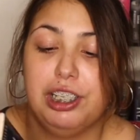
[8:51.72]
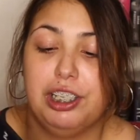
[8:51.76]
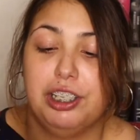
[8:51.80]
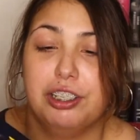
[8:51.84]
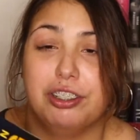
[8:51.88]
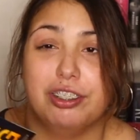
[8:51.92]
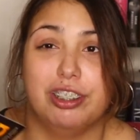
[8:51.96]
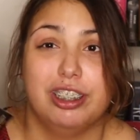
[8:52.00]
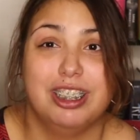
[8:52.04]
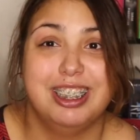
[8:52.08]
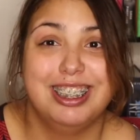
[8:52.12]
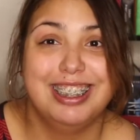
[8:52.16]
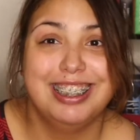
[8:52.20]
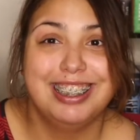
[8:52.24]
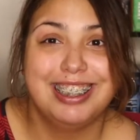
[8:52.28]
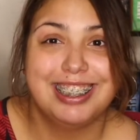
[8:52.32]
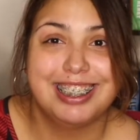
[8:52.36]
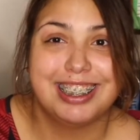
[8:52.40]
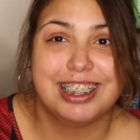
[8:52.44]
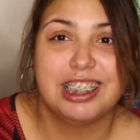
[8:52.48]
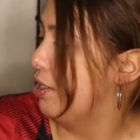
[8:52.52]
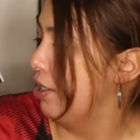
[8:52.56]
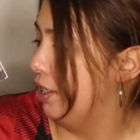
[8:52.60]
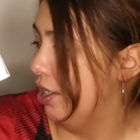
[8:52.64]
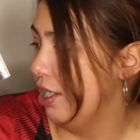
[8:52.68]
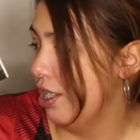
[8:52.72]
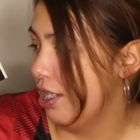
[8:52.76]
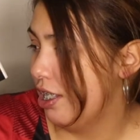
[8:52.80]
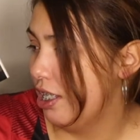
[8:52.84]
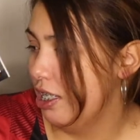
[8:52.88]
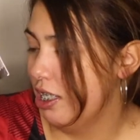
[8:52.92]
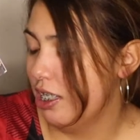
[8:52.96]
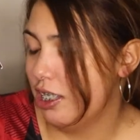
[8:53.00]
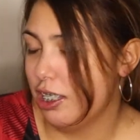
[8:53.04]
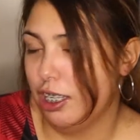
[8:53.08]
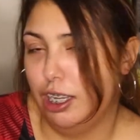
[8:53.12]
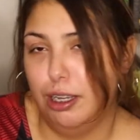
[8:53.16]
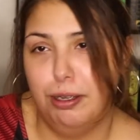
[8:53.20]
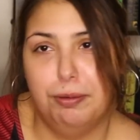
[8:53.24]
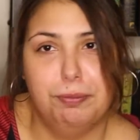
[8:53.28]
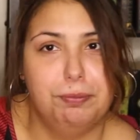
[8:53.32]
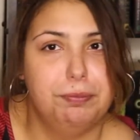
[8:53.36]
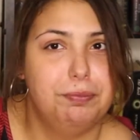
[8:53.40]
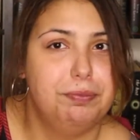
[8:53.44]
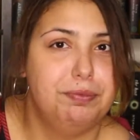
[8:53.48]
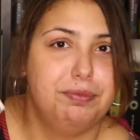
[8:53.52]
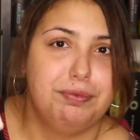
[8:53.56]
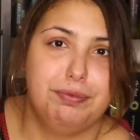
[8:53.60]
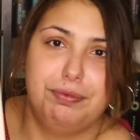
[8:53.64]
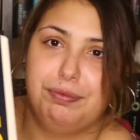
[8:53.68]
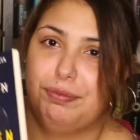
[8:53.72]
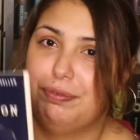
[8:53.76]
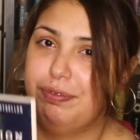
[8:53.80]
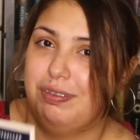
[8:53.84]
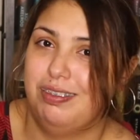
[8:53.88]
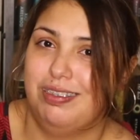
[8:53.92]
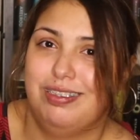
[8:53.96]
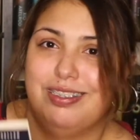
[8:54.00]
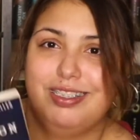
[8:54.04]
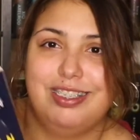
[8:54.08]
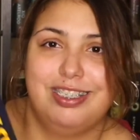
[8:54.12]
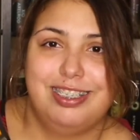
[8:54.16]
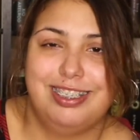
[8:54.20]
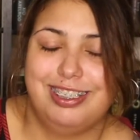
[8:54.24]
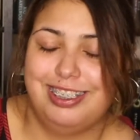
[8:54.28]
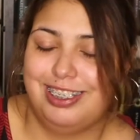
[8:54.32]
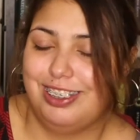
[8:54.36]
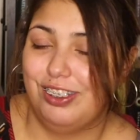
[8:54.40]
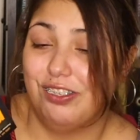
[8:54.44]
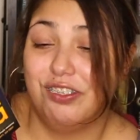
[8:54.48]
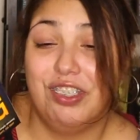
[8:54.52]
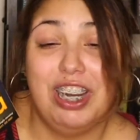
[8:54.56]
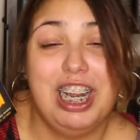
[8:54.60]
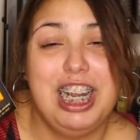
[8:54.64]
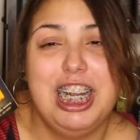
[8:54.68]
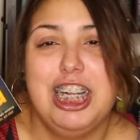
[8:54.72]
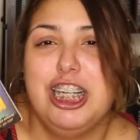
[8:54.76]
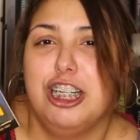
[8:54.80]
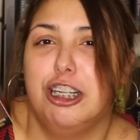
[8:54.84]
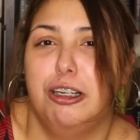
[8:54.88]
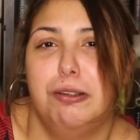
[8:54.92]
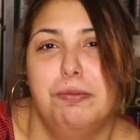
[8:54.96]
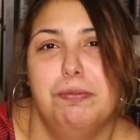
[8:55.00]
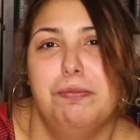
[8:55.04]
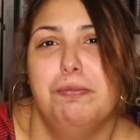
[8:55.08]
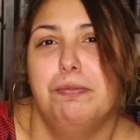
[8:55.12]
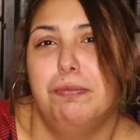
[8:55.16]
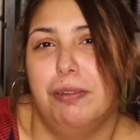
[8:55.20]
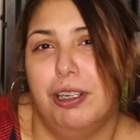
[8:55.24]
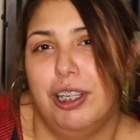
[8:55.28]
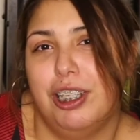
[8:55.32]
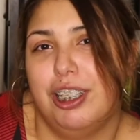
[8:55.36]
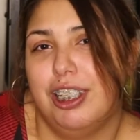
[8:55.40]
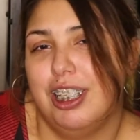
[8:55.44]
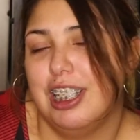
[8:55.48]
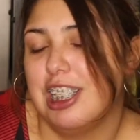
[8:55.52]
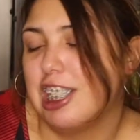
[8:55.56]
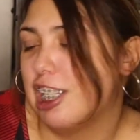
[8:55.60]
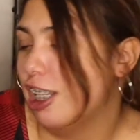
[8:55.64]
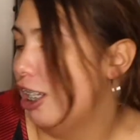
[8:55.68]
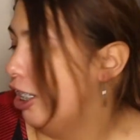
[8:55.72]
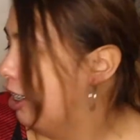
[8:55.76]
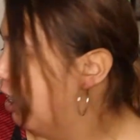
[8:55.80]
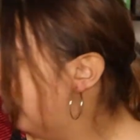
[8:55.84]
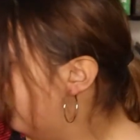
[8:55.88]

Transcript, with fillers: curious so this is um random, but it's on